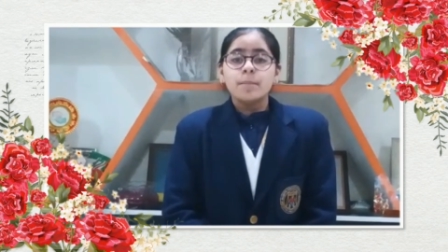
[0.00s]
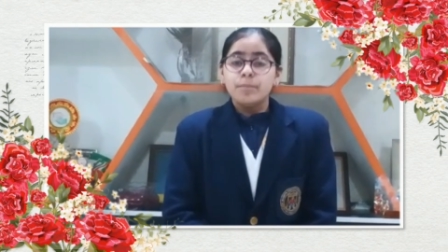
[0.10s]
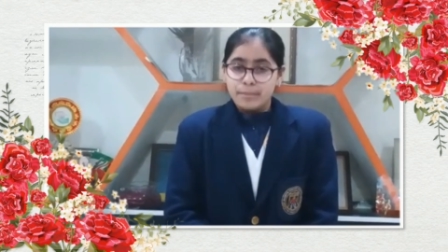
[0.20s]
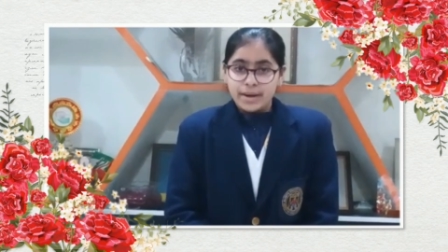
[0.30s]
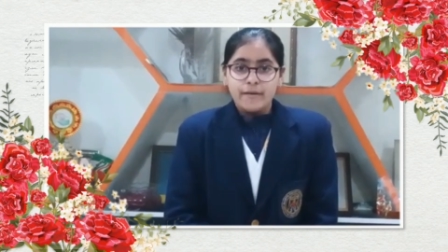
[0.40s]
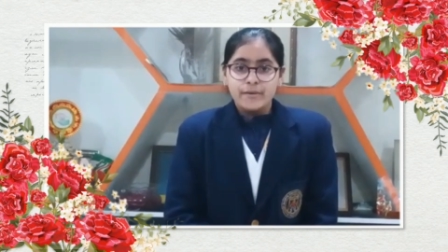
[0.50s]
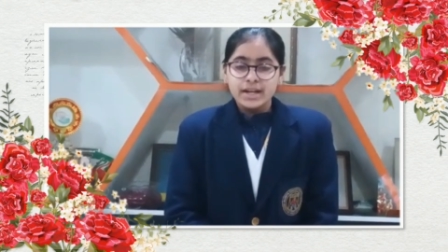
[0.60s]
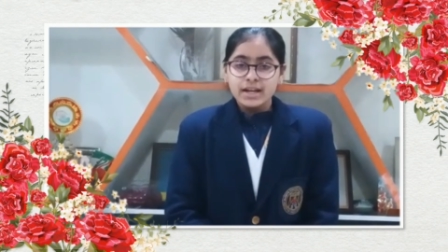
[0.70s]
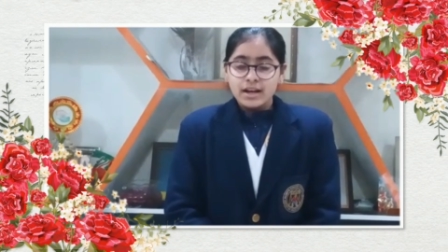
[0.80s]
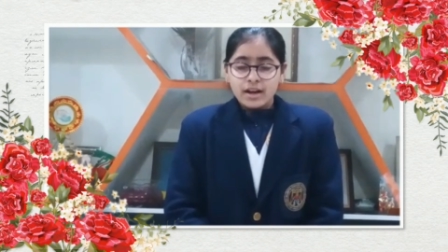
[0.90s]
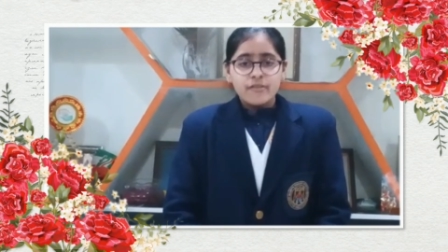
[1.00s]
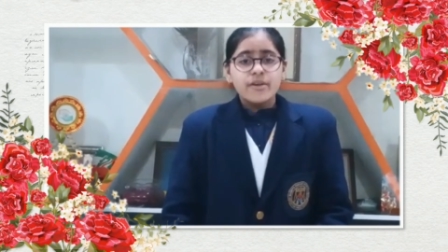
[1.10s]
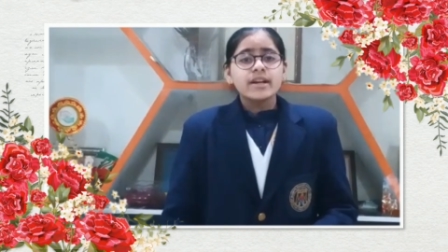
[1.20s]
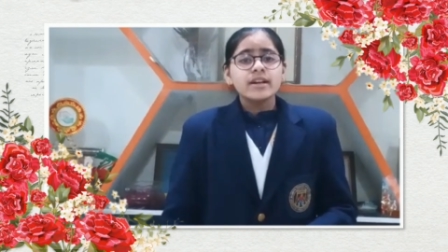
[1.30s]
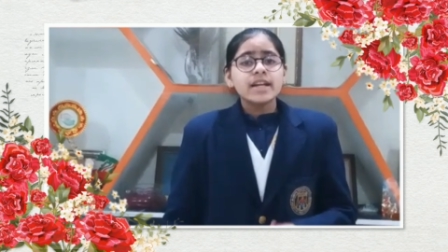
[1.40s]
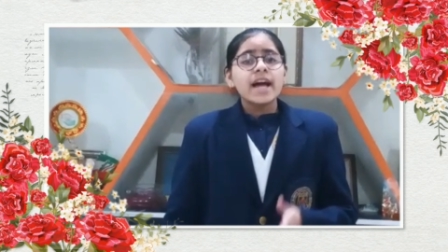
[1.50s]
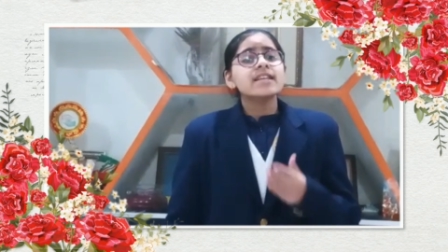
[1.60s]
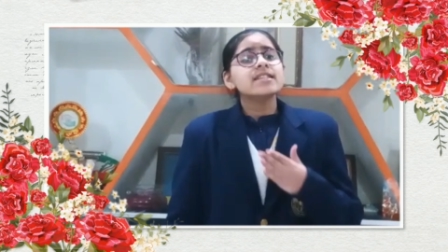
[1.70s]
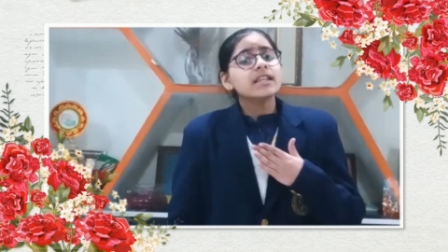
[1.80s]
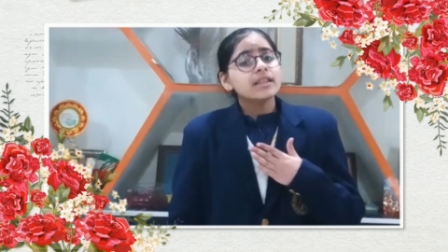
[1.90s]
Mary,
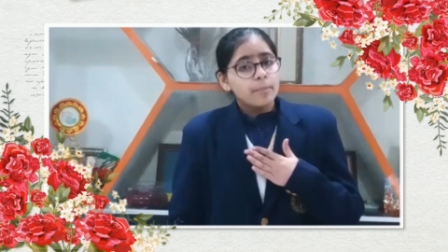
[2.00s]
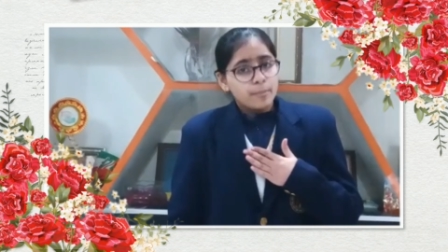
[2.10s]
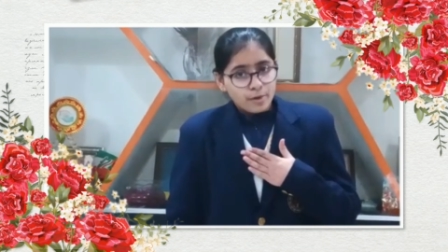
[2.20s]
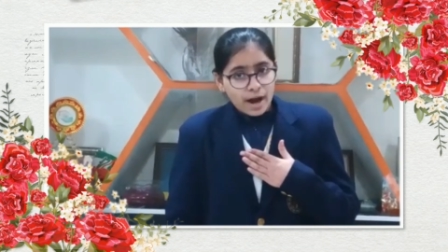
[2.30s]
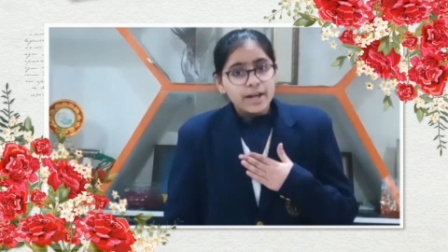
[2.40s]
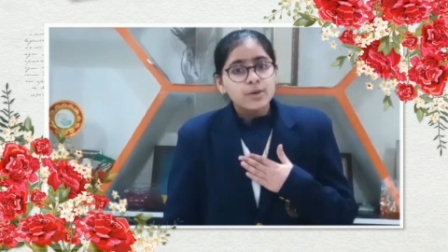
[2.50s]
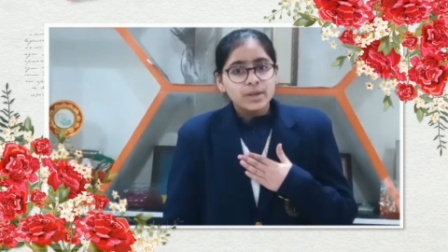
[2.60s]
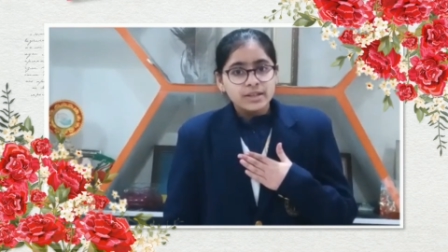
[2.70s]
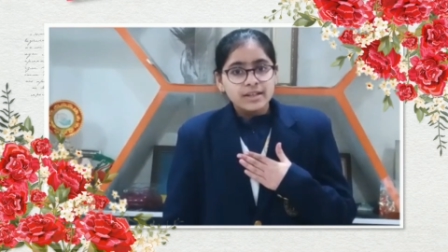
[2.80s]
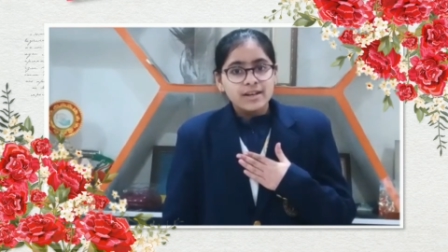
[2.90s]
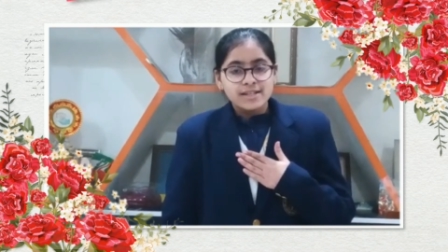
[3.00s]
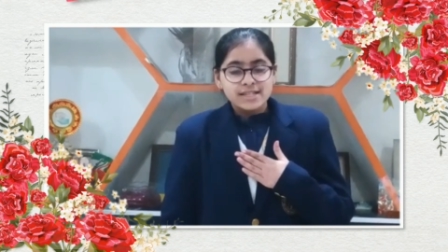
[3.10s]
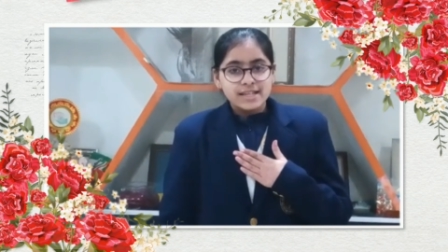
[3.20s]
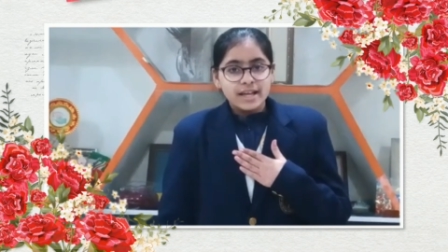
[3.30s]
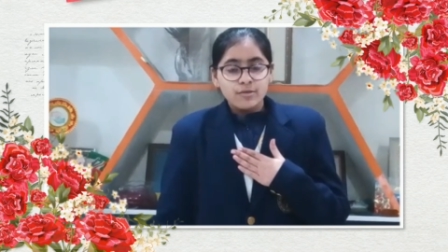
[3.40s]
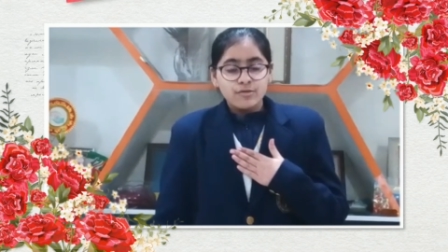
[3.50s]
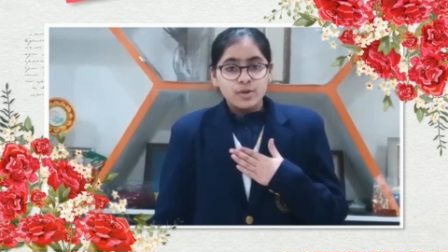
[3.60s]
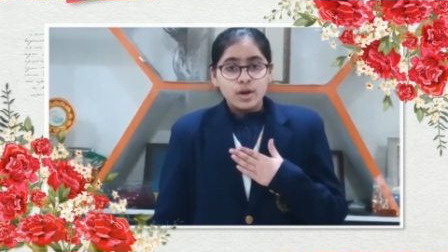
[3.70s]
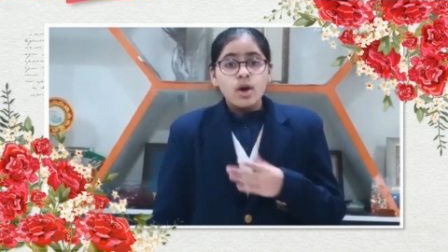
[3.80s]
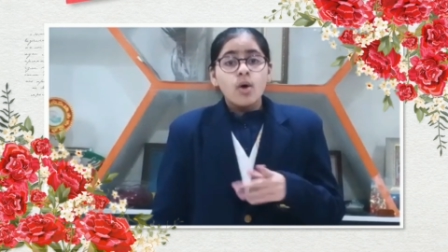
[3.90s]
recognizing the pride within herself,
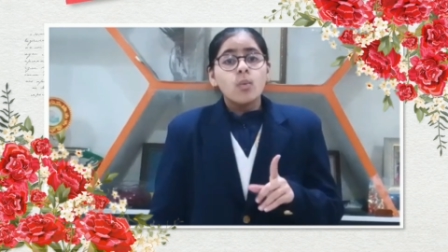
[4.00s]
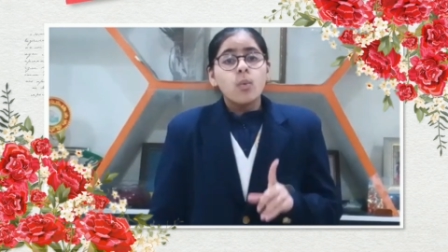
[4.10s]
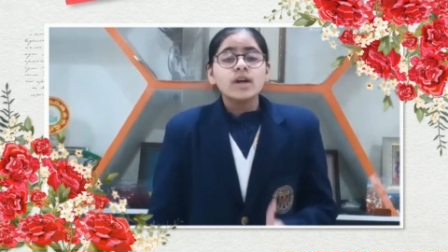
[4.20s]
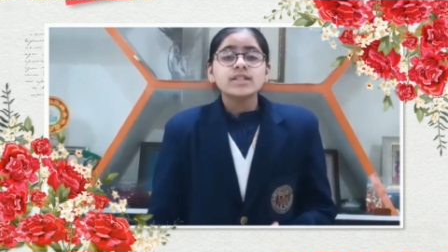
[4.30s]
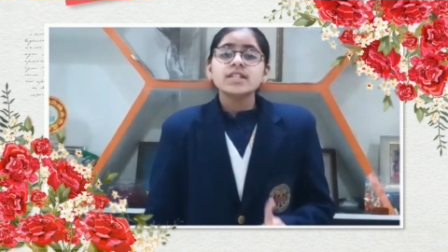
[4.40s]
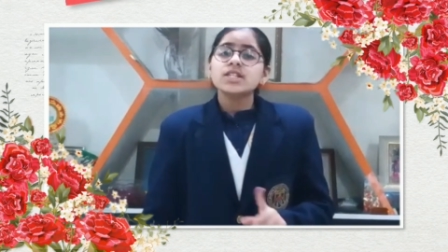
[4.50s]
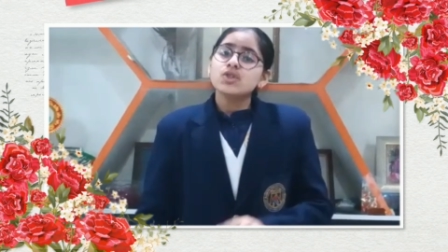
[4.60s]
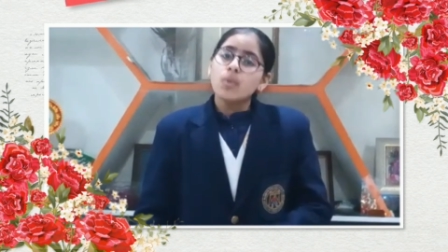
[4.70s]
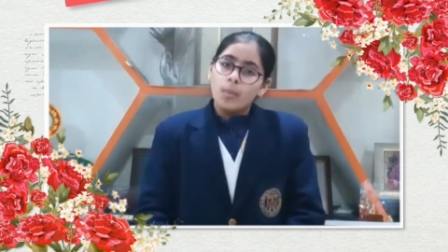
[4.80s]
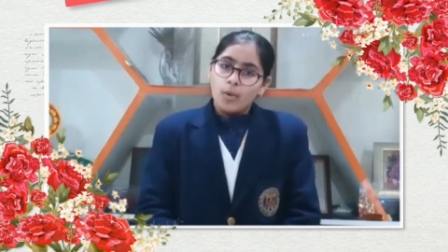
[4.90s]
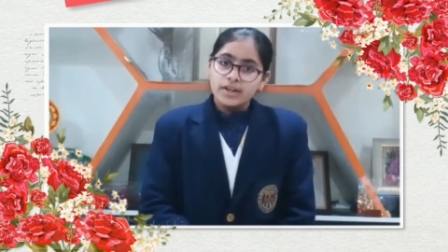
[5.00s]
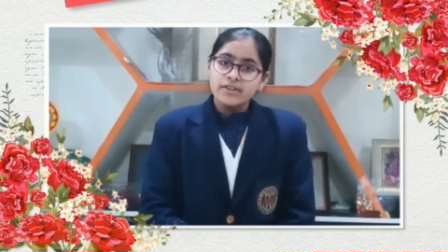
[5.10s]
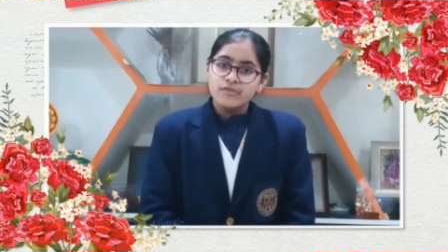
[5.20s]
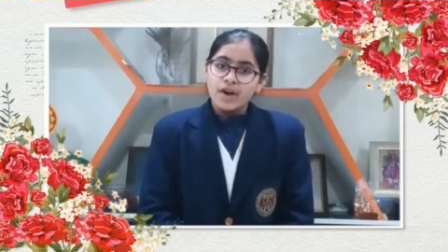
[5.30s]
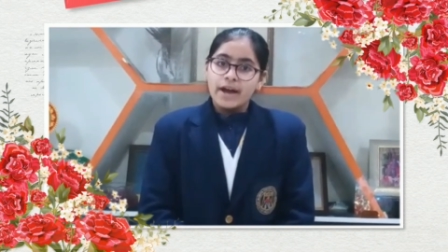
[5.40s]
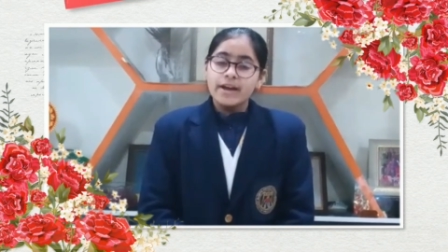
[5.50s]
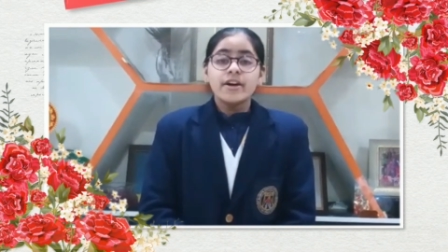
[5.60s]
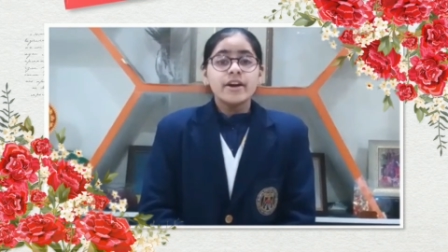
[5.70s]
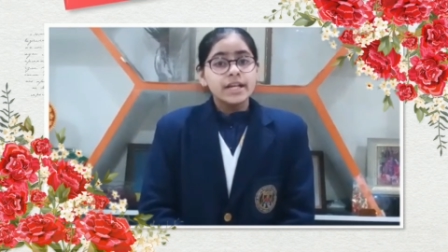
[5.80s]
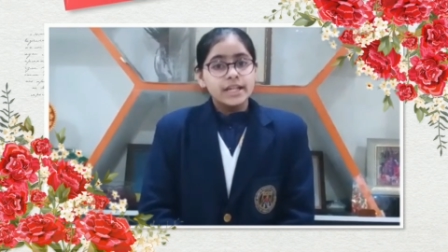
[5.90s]
wanted to mortify
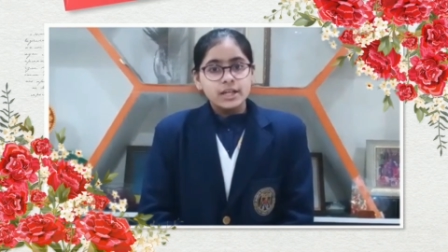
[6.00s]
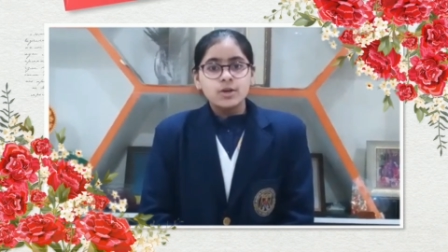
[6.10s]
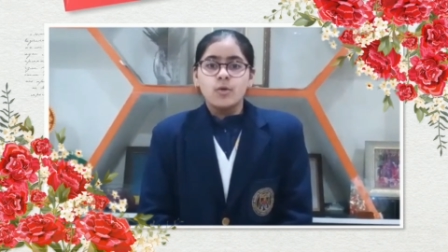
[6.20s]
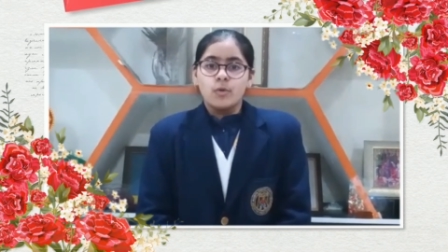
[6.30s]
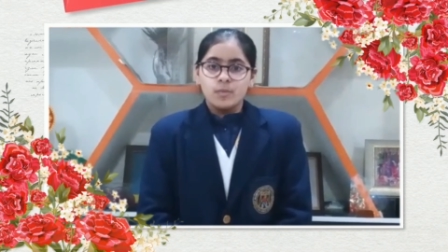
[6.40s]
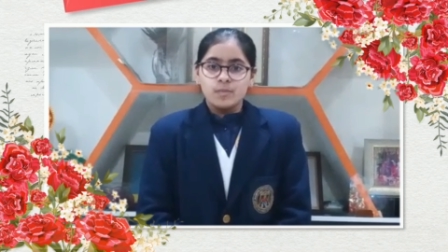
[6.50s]
her ego.